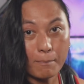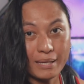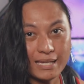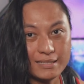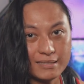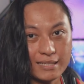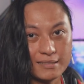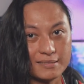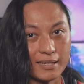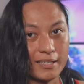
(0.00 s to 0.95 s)

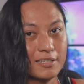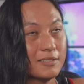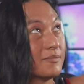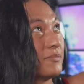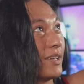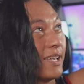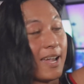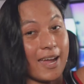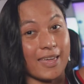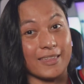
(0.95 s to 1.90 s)
PTZ.
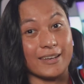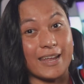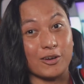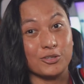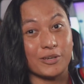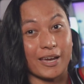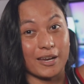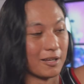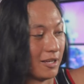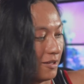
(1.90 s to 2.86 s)
And then now you get